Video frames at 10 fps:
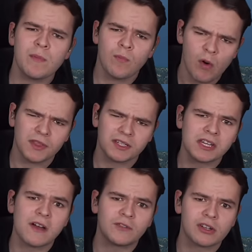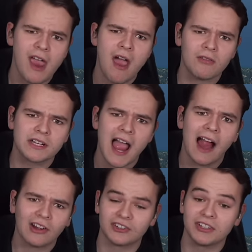would be more than enough to carry
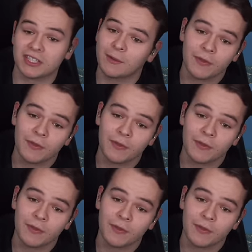actually a